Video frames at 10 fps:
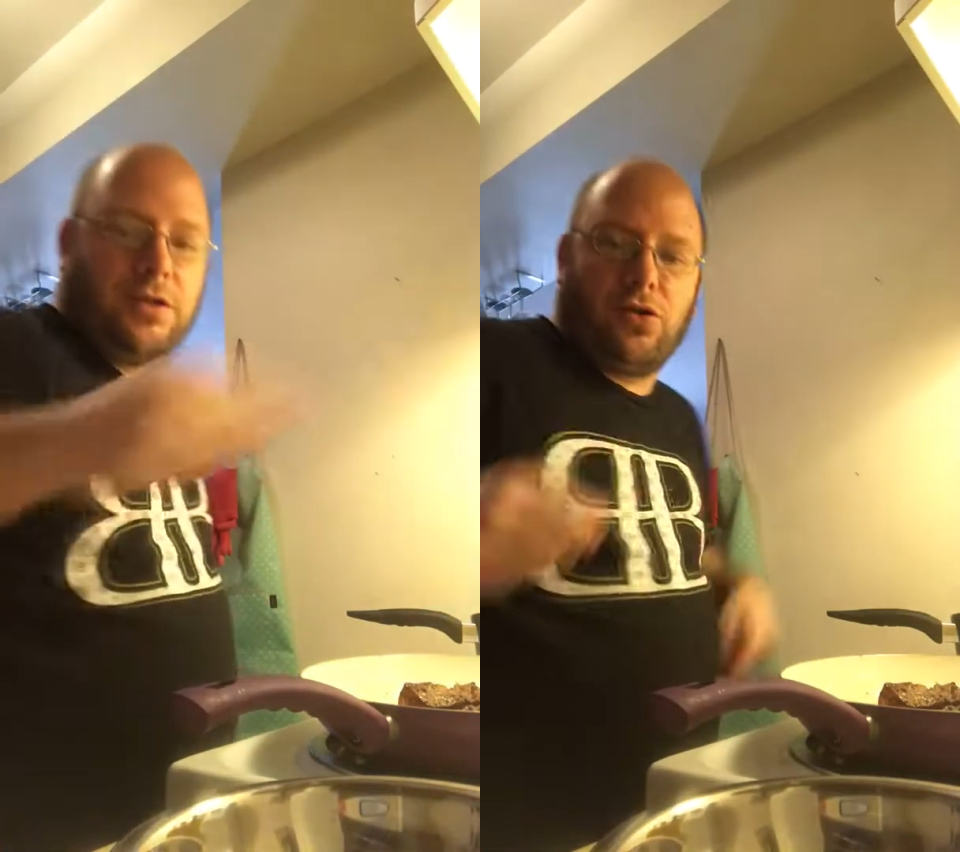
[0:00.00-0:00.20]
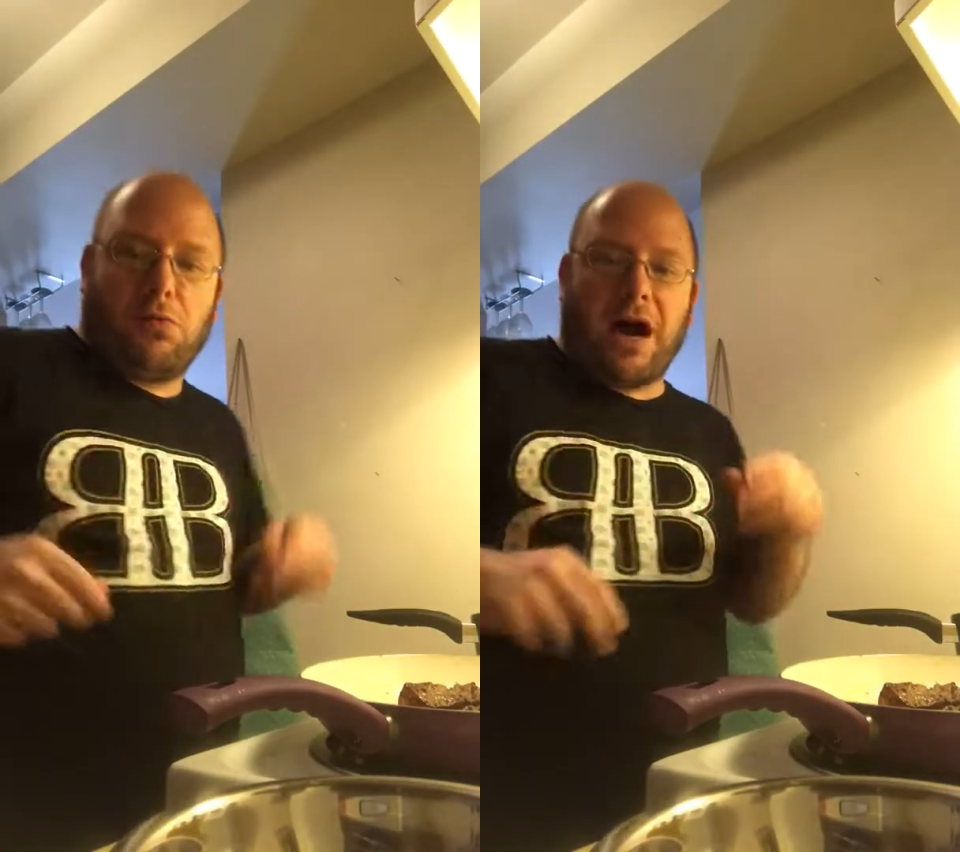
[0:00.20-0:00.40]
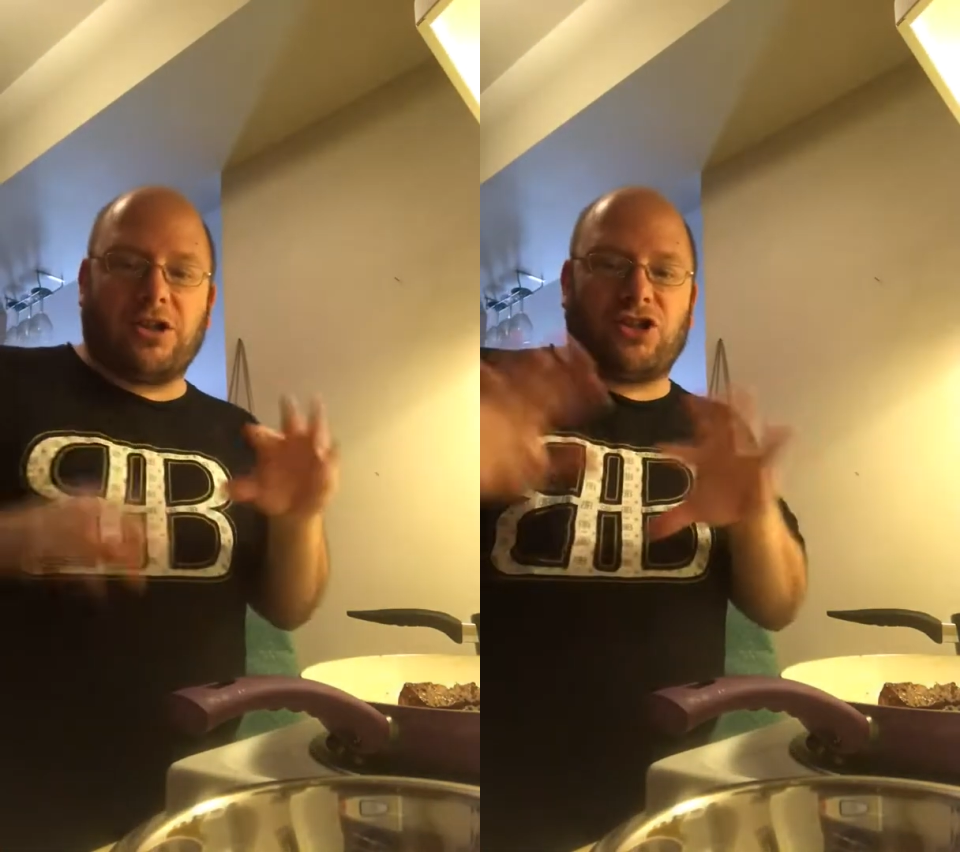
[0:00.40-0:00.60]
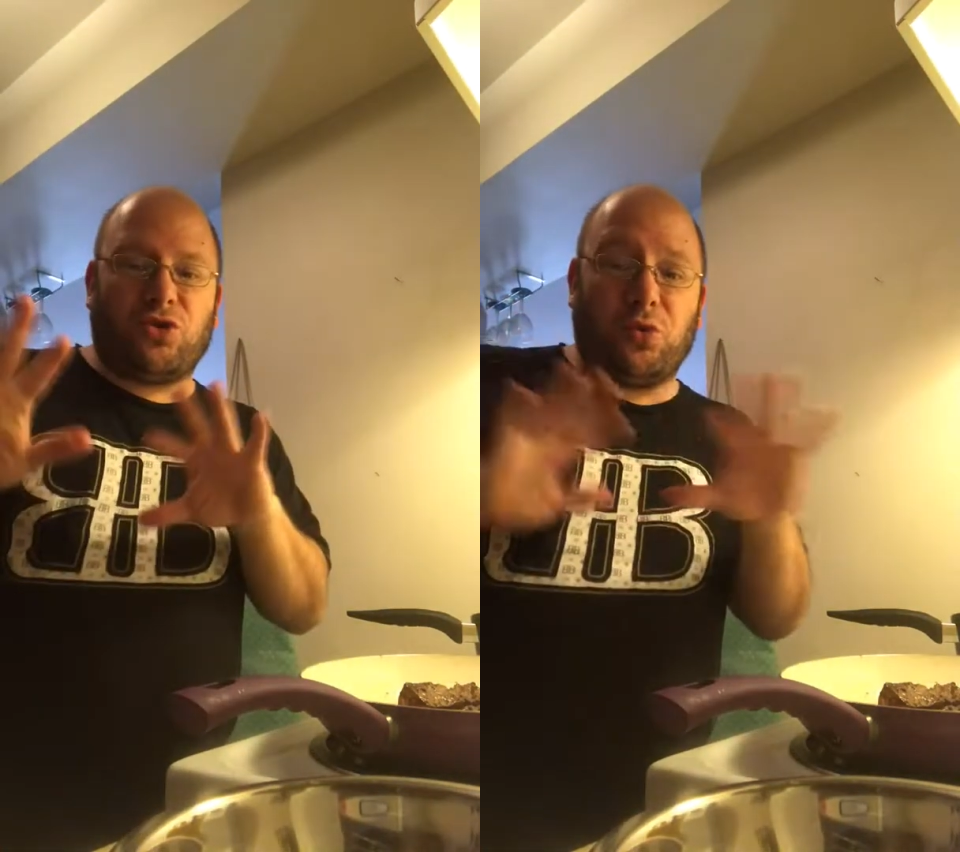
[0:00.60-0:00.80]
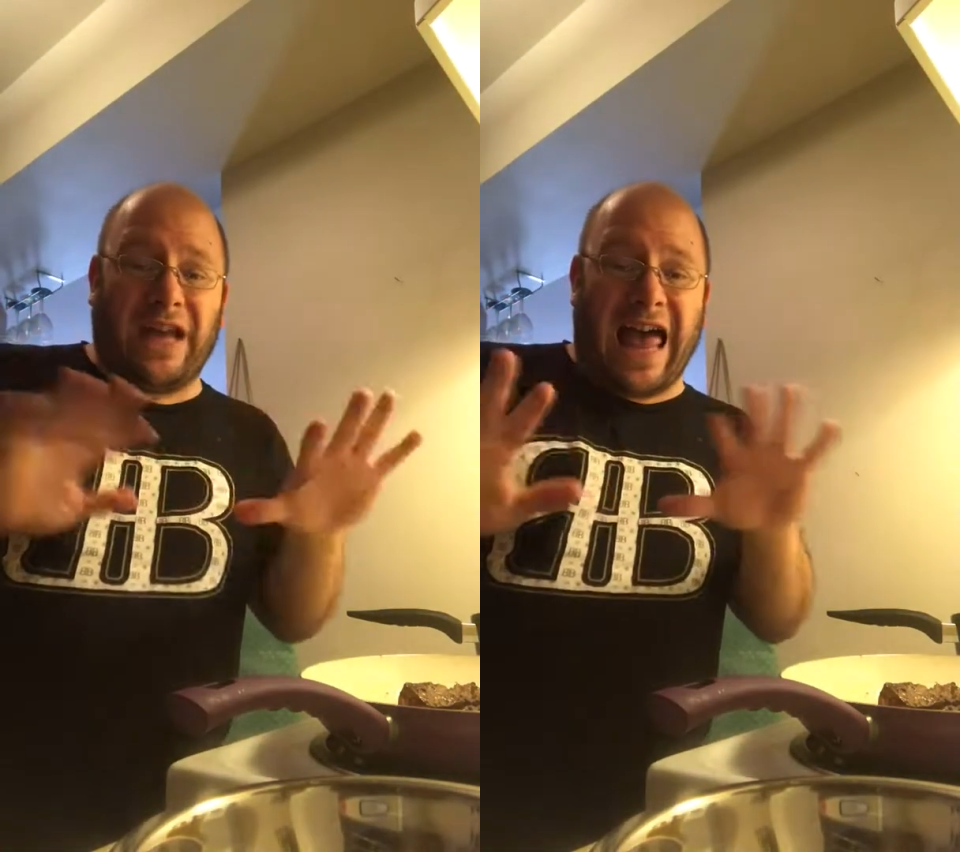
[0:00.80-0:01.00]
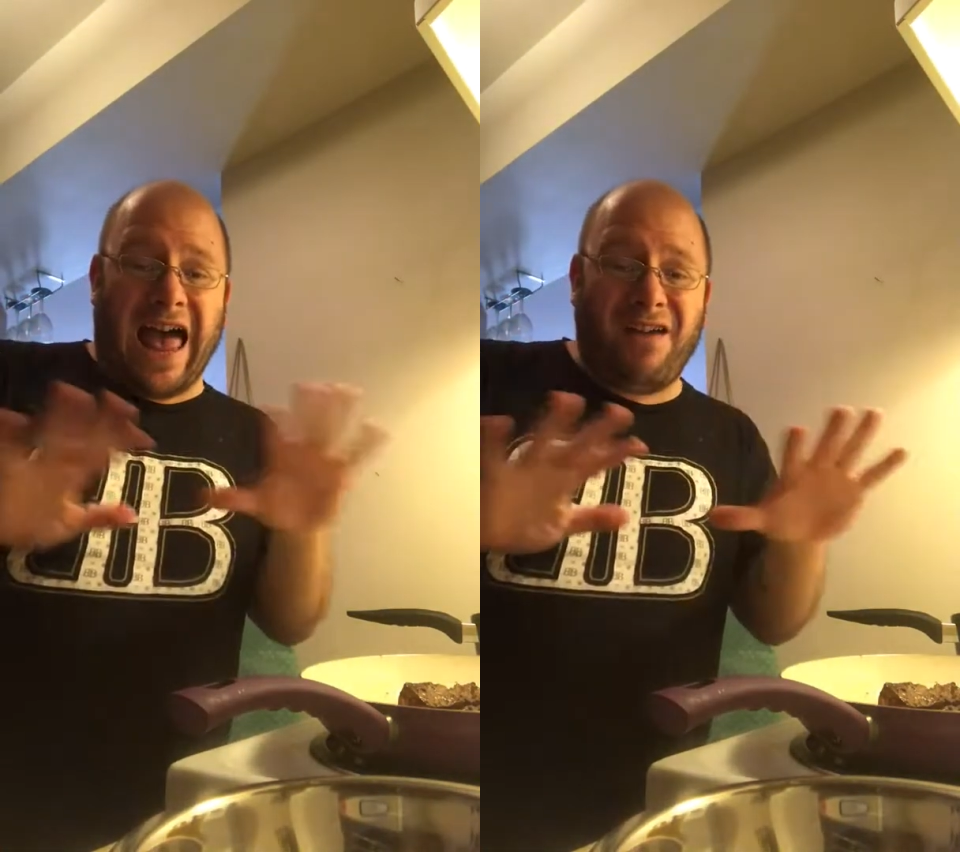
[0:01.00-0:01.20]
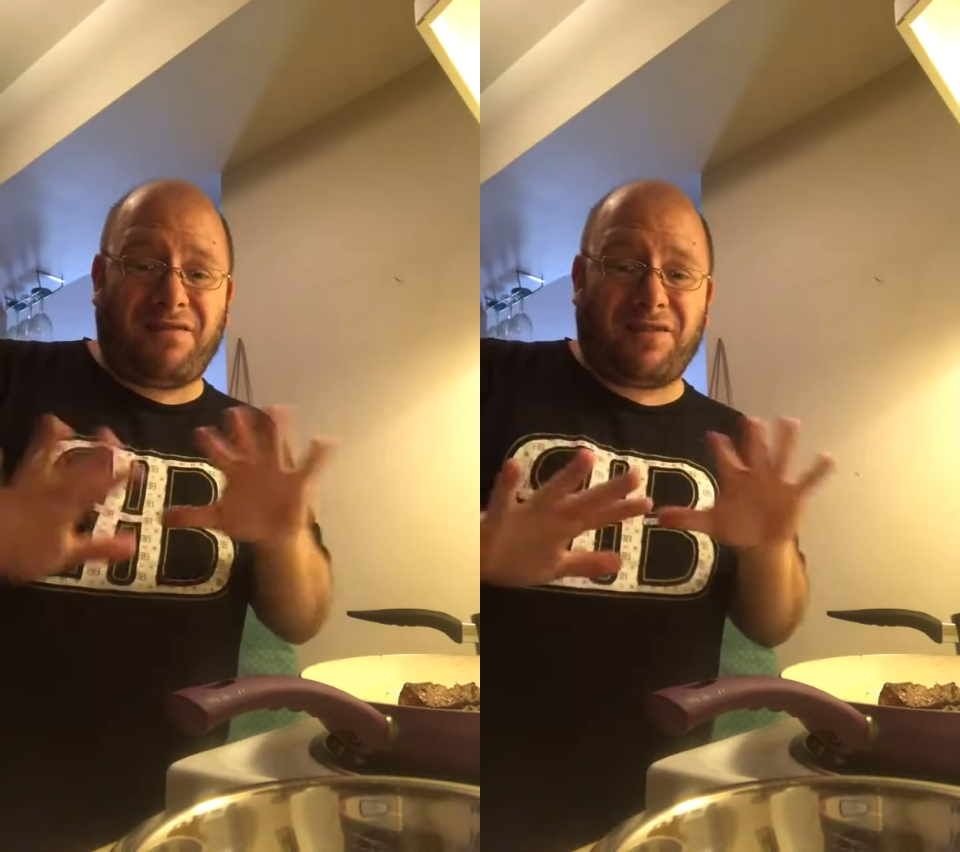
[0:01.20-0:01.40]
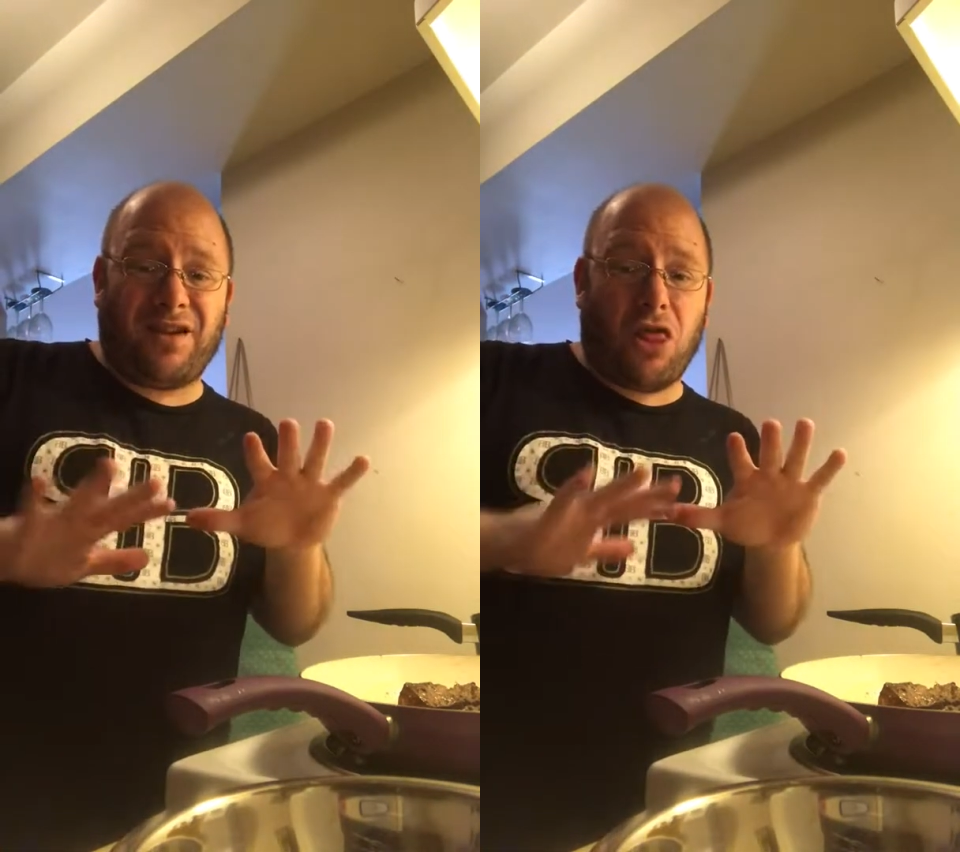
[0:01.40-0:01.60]
to about 2.5,
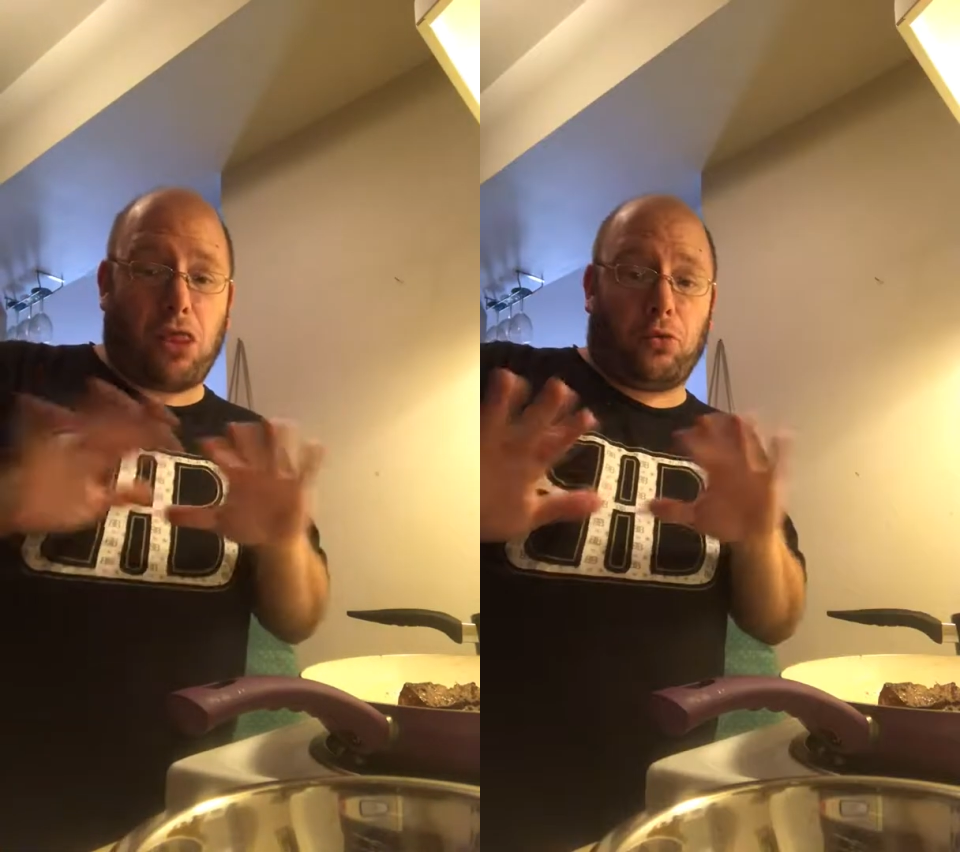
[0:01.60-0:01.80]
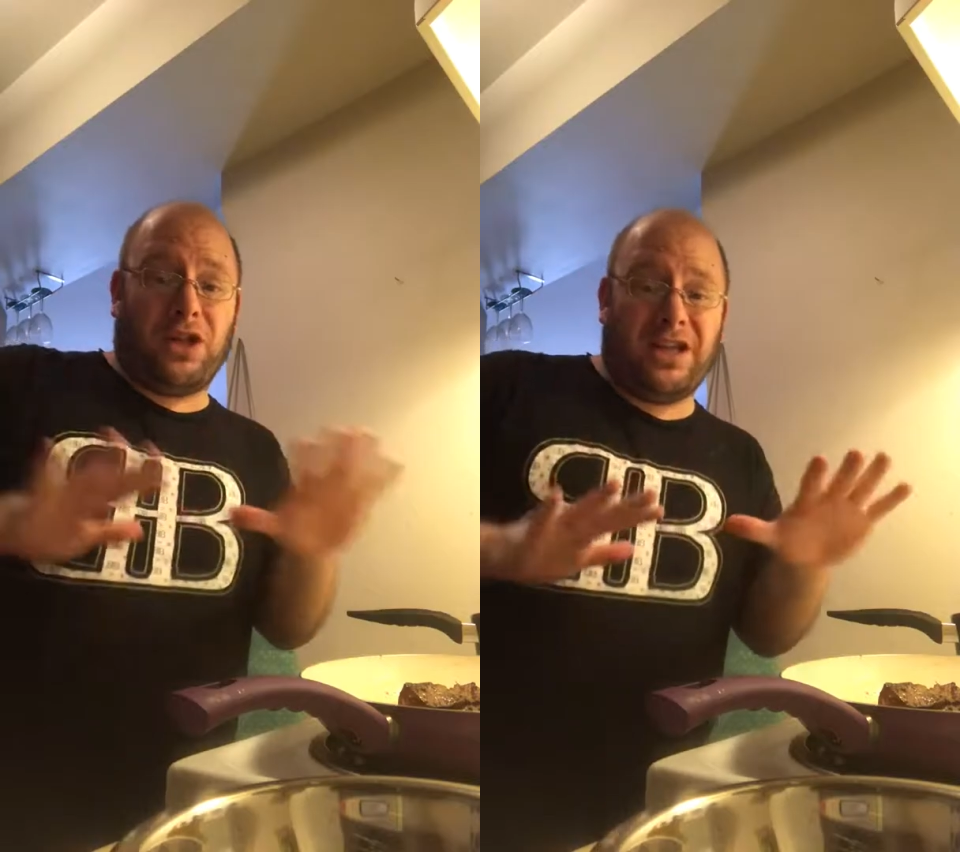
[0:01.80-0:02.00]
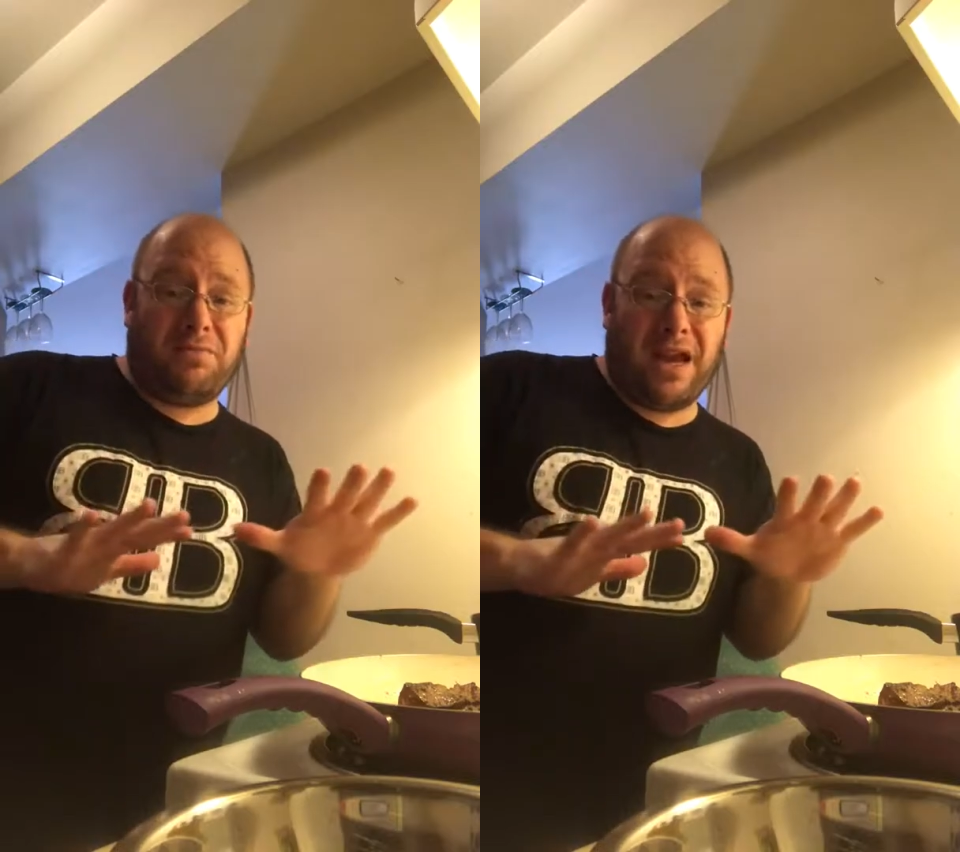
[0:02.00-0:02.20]
3